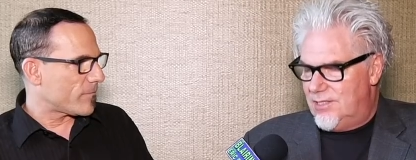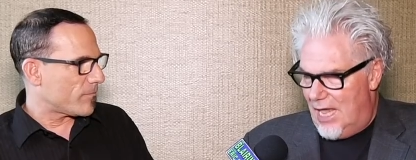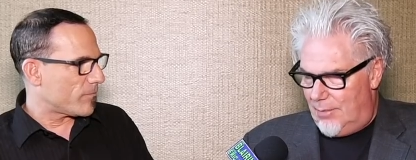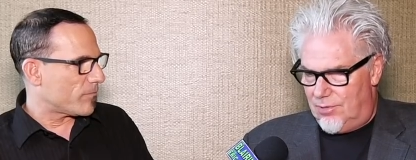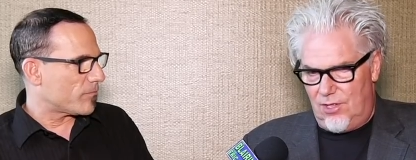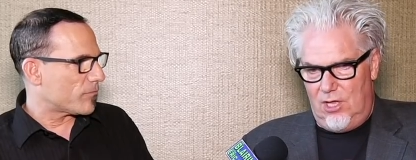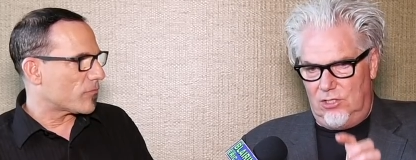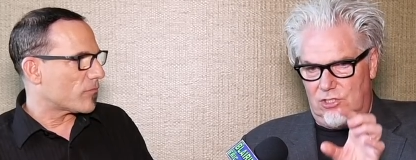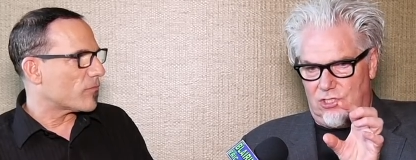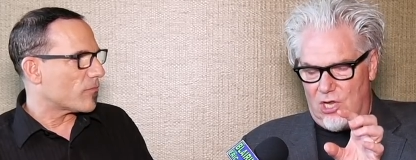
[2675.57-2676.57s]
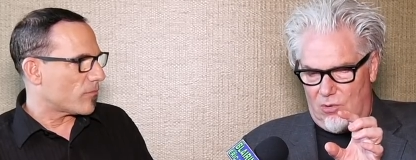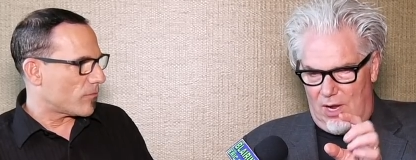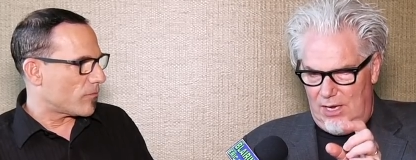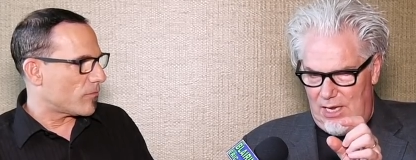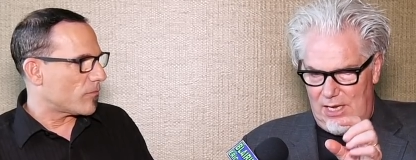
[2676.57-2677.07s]
Speaker 1: depth so
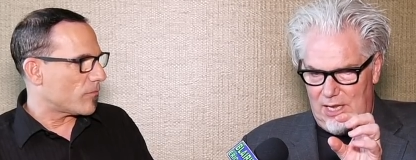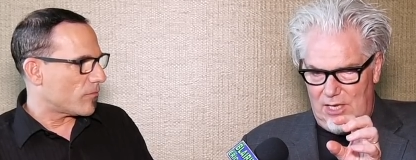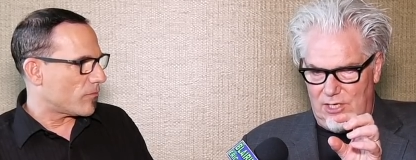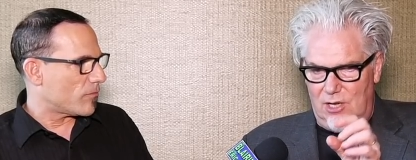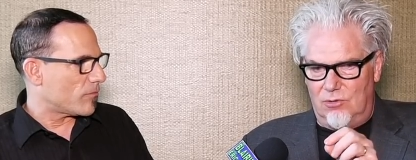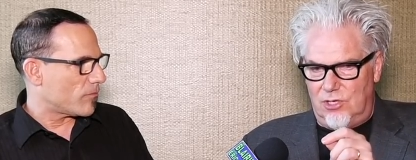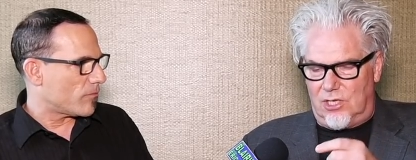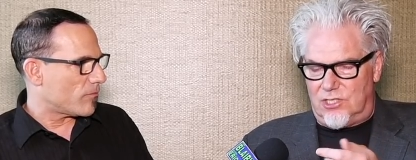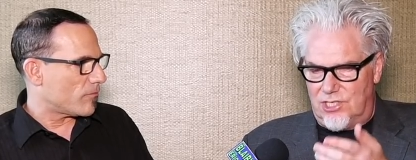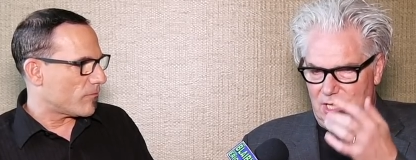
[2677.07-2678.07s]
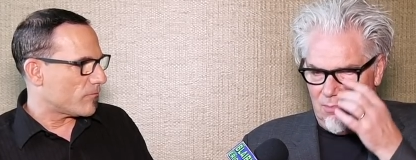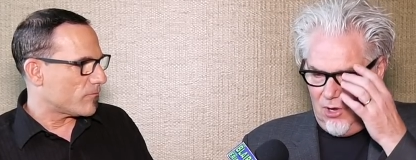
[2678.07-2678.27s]
I, you know, you could see him